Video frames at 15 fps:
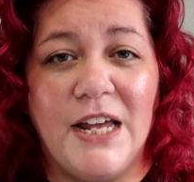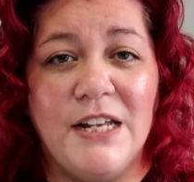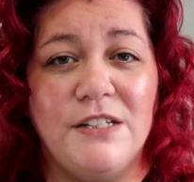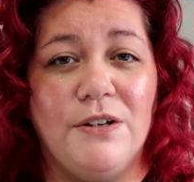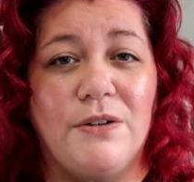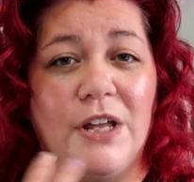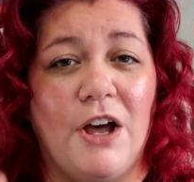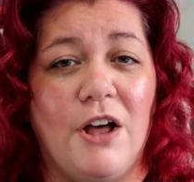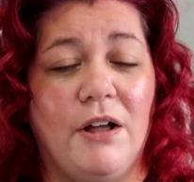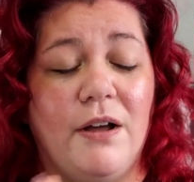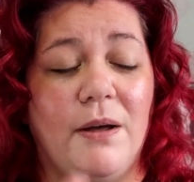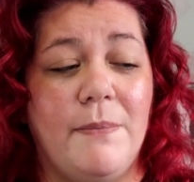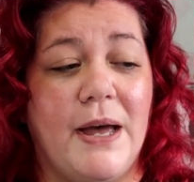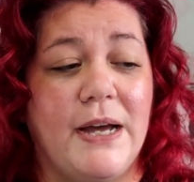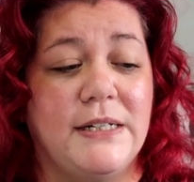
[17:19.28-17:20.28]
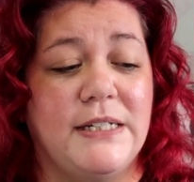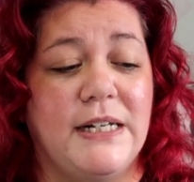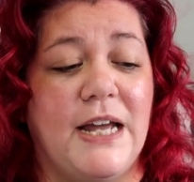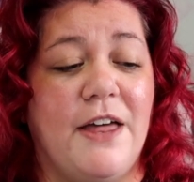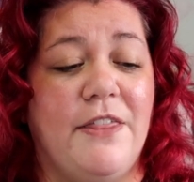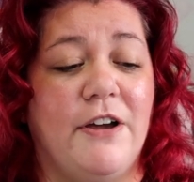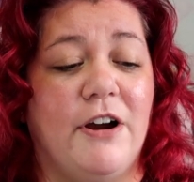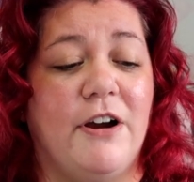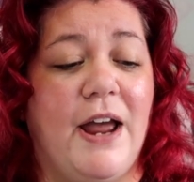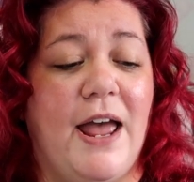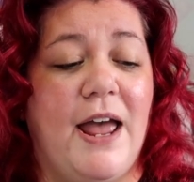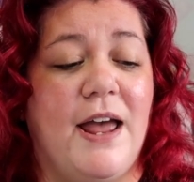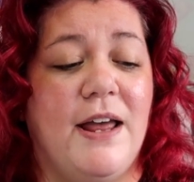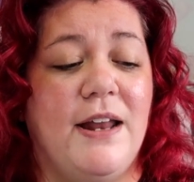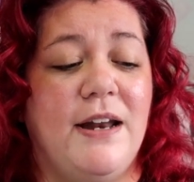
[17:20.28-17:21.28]
And so they all come back together
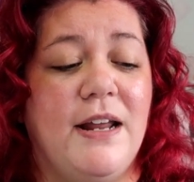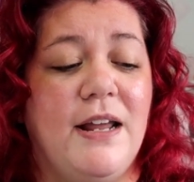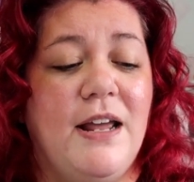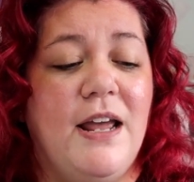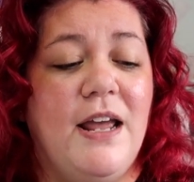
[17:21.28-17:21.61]
and